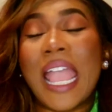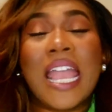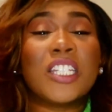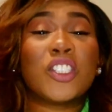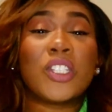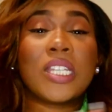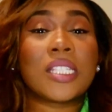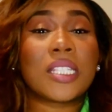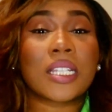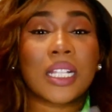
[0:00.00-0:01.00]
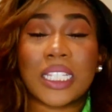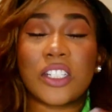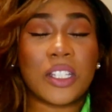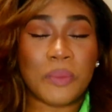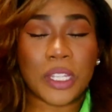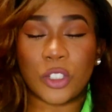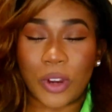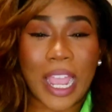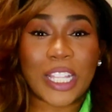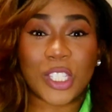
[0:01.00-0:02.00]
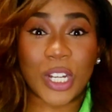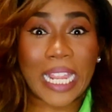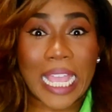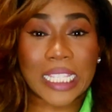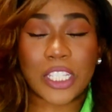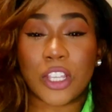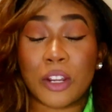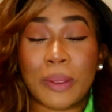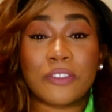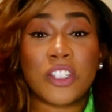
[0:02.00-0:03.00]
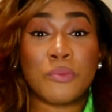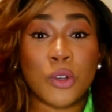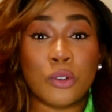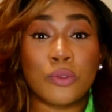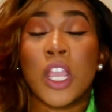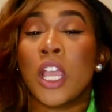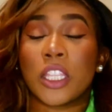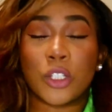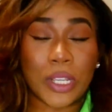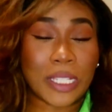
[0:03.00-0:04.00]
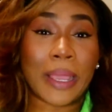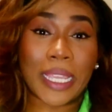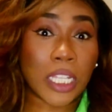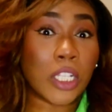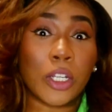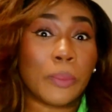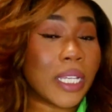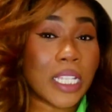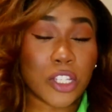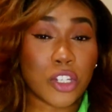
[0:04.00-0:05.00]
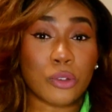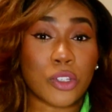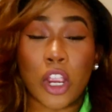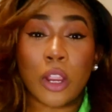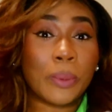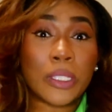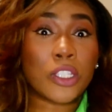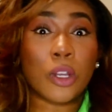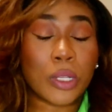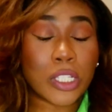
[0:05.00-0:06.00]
And she's clearly being dry and sarcastic, talking about if she moves, the dress might kill her because it's so sharp and so